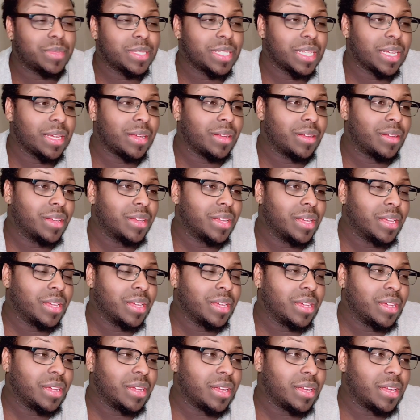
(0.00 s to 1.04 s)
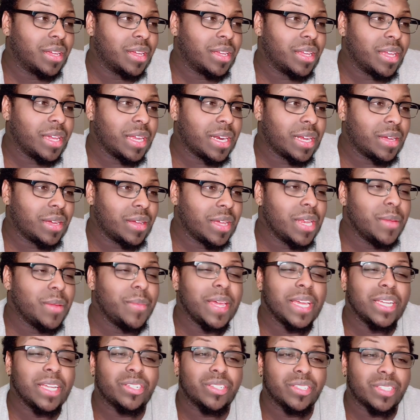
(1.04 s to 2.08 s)
So, you know, it'll
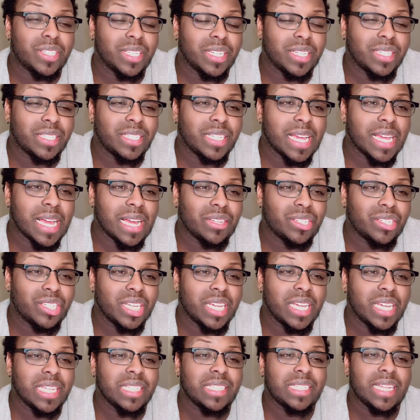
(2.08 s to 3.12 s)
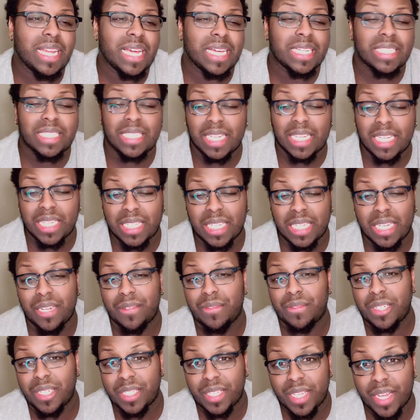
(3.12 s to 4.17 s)
be interesting to see how she is next season,
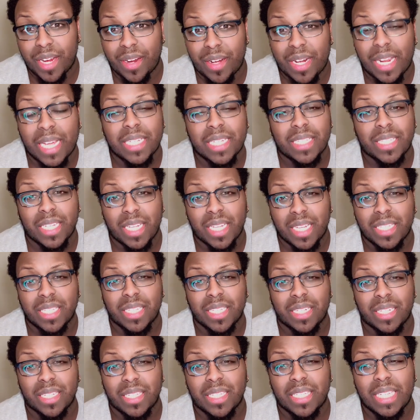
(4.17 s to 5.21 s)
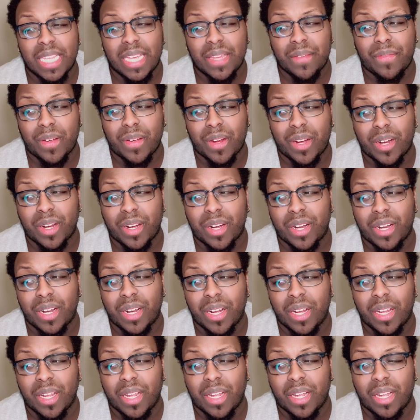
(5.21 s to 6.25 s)
if she's there next season, to see if her
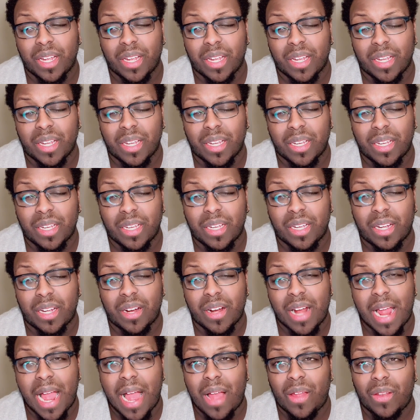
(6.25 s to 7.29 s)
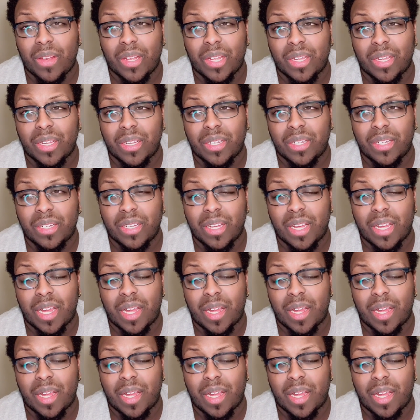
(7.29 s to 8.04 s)
outlook